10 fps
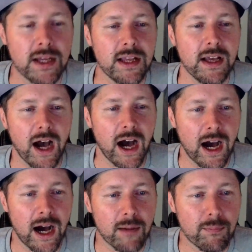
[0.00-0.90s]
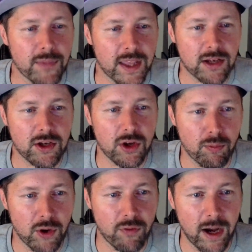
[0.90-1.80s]
Then you
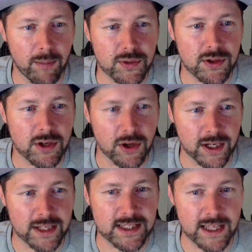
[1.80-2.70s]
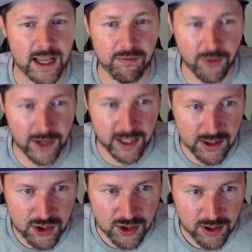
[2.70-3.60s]
move up, you're going to see a fridge.